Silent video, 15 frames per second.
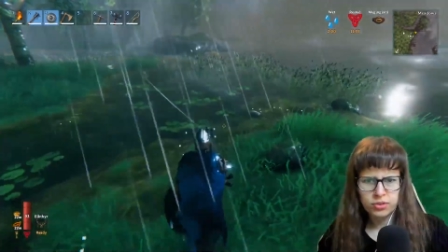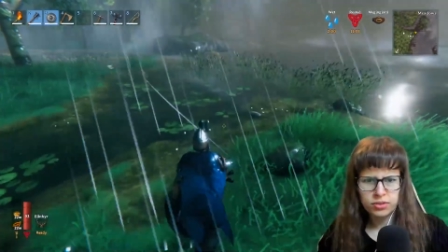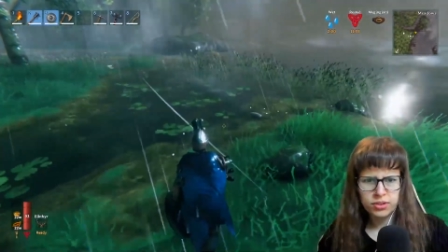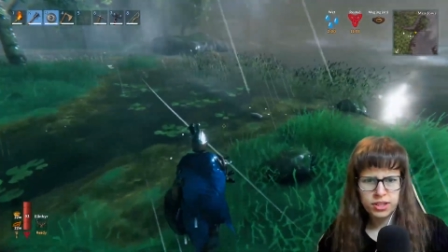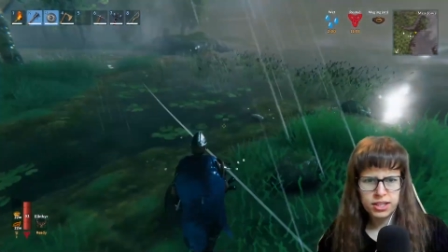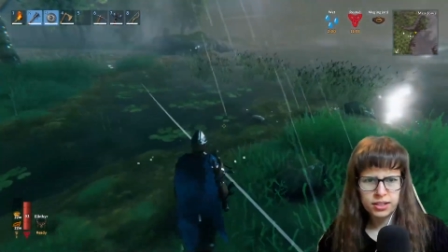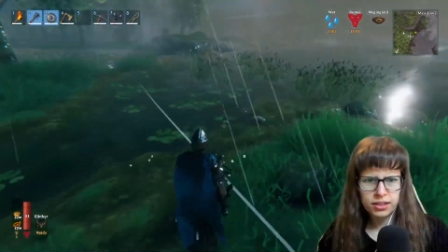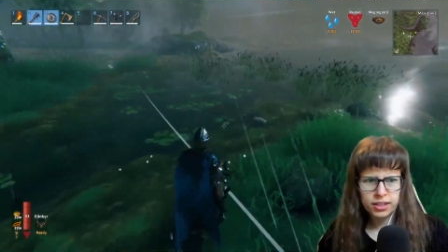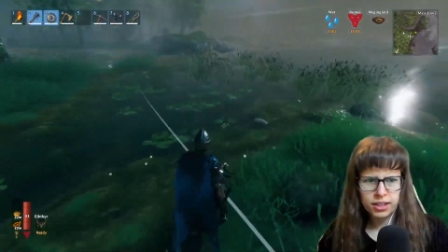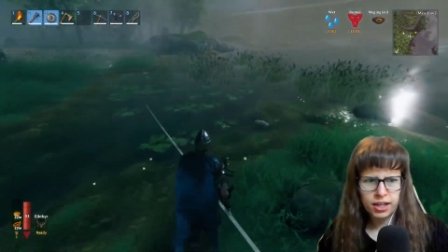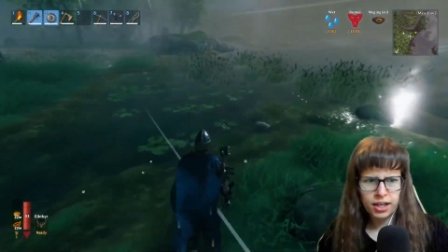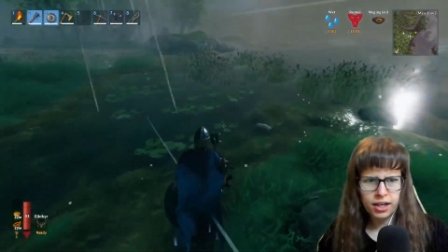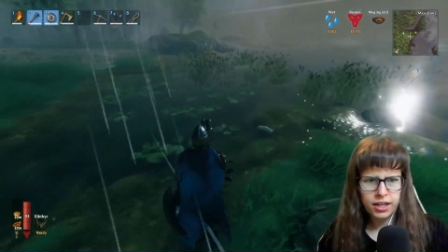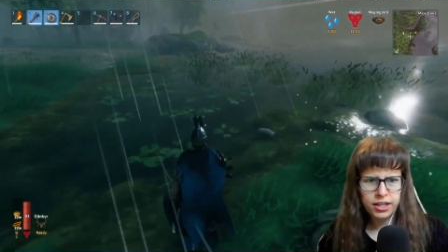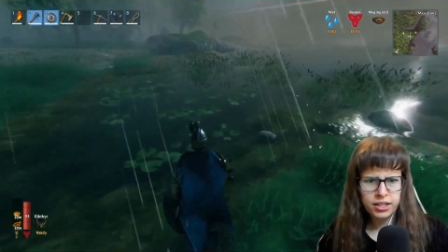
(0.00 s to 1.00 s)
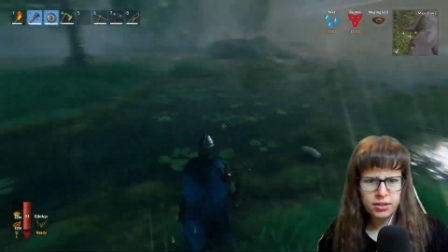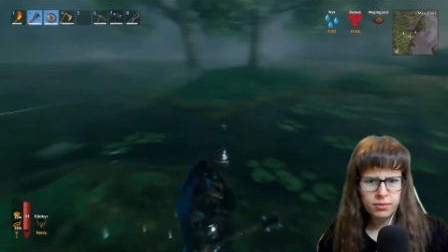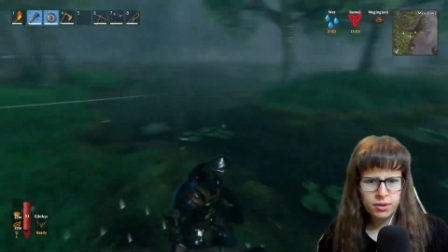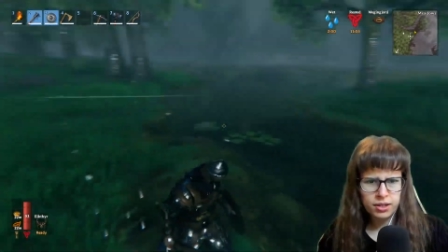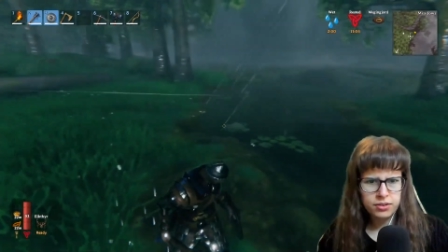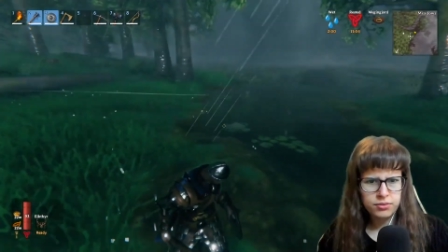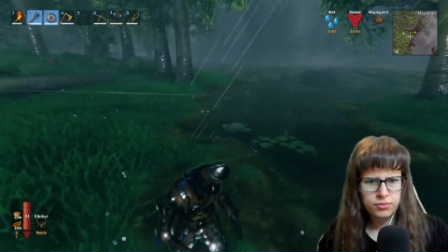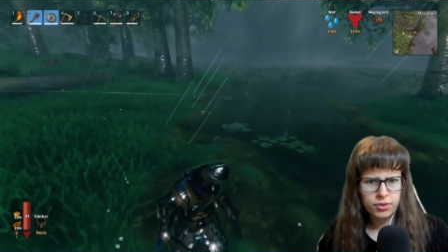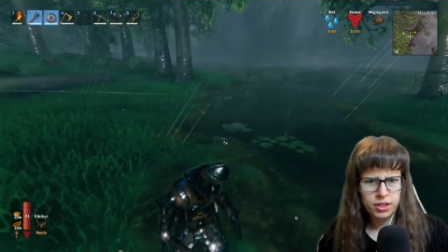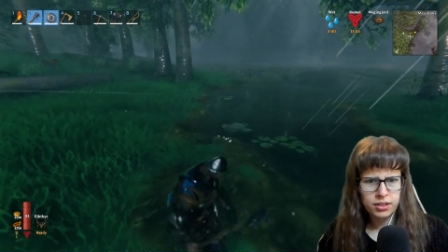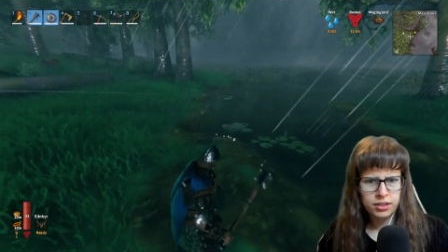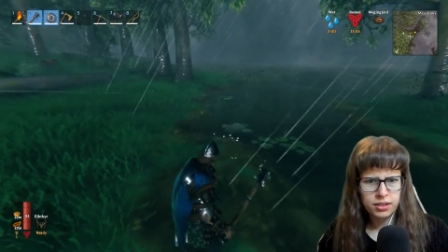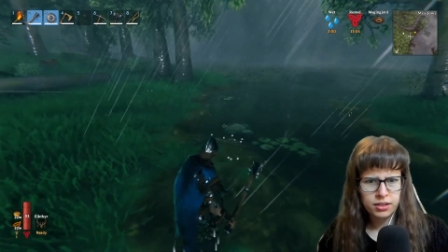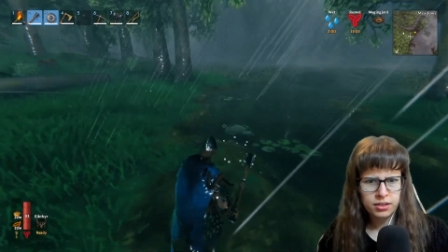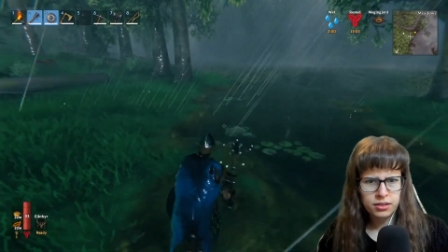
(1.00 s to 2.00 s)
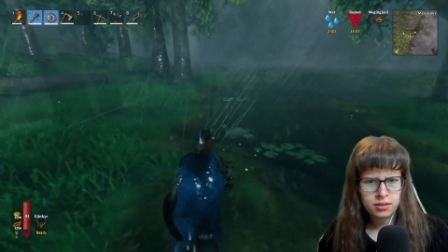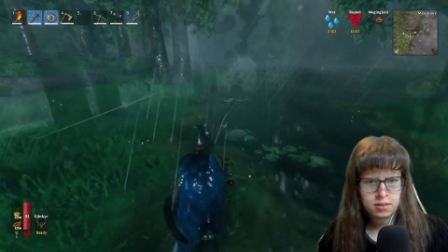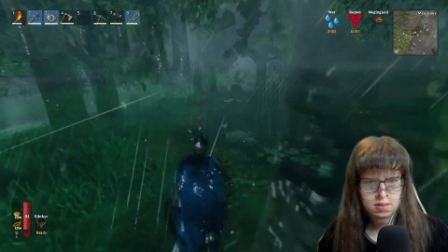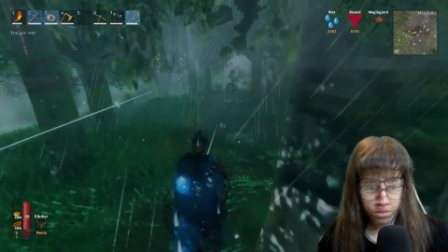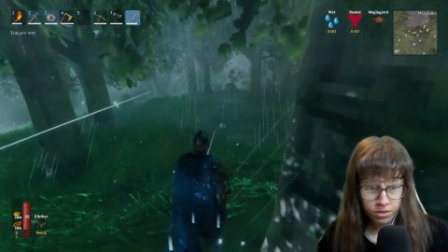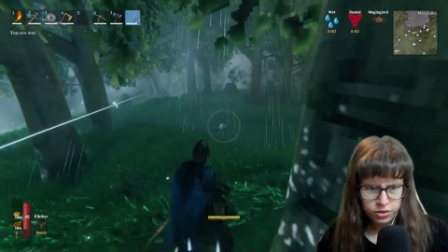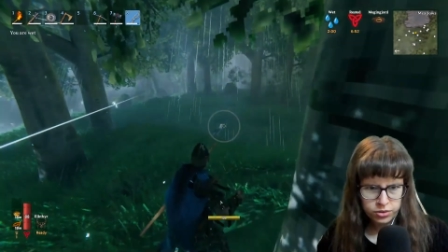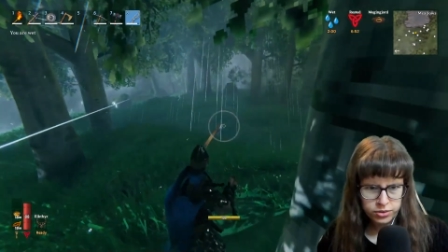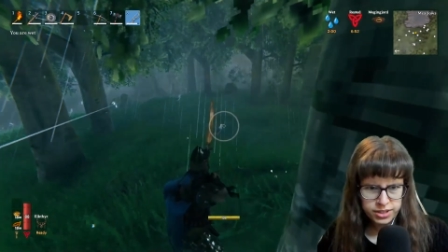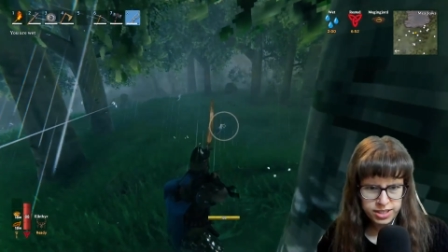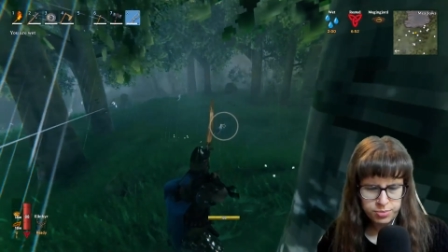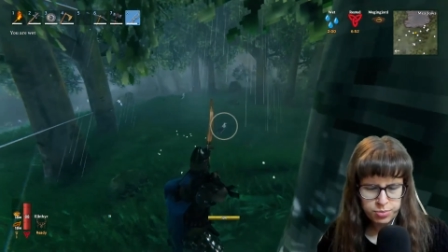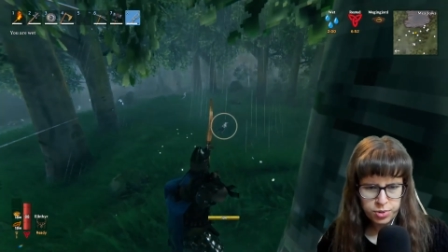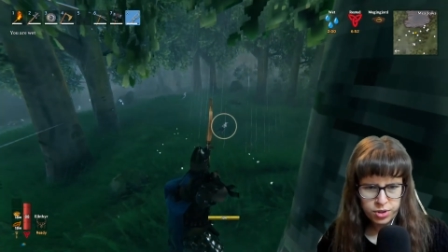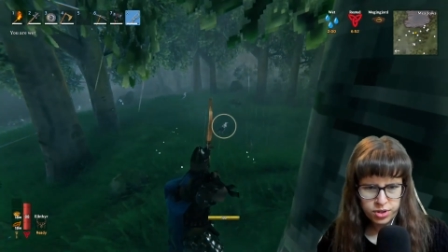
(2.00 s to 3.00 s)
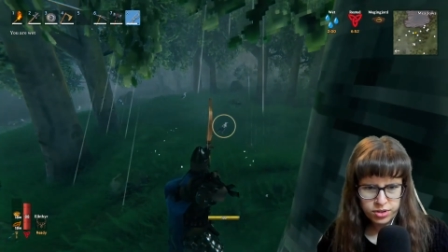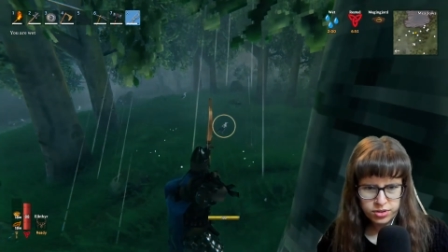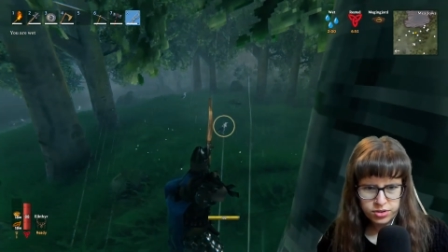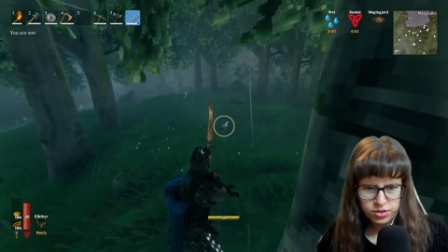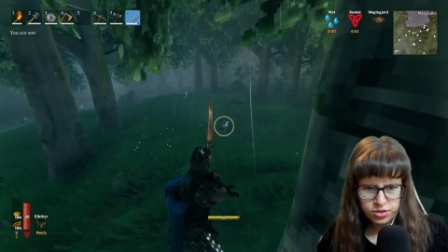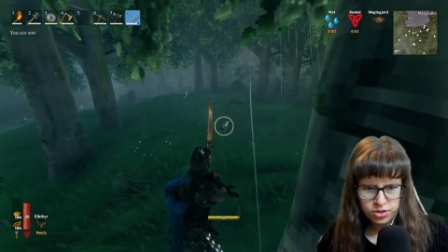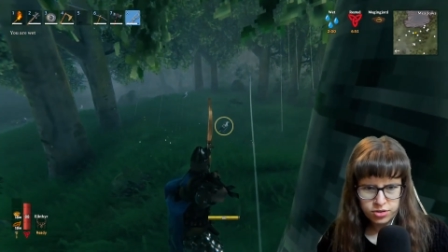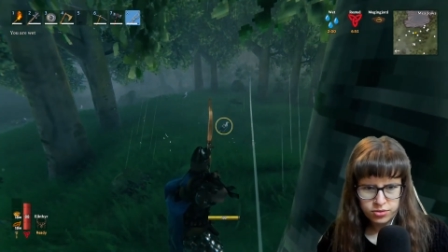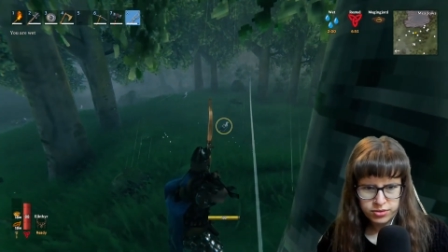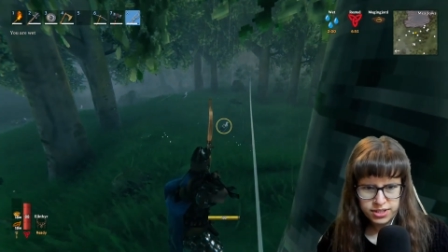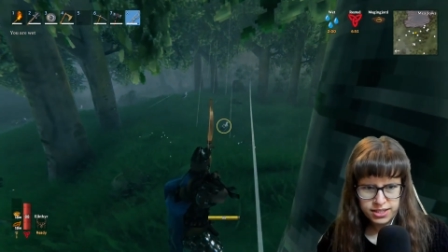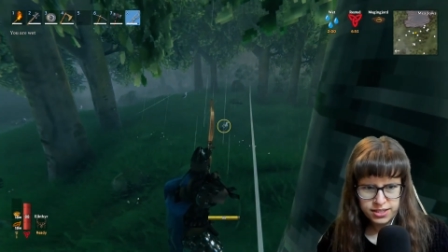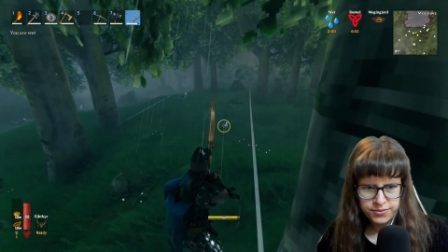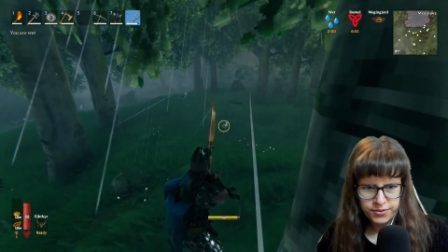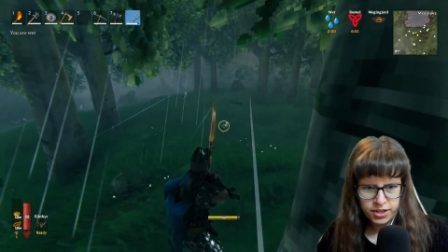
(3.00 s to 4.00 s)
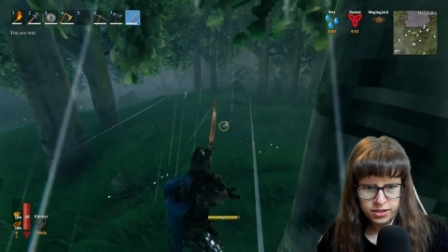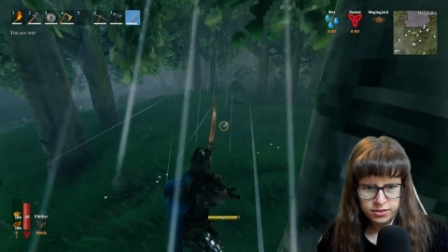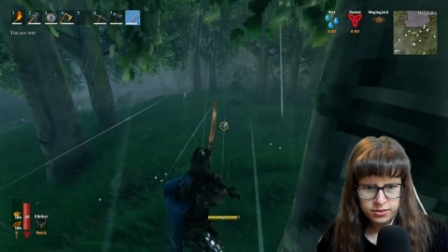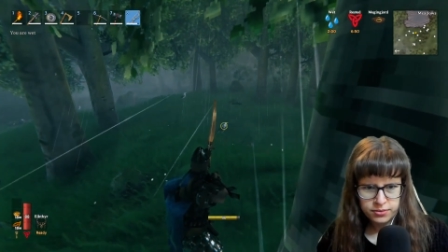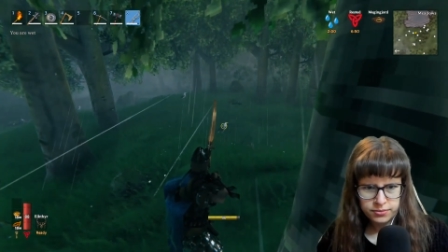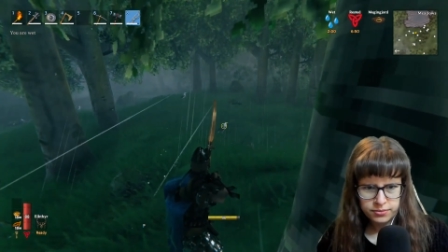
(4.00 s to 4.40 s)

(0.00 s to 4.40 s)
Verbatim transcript: Do they, like, hide when it's raining? Got all these birds to shoot. This is fun.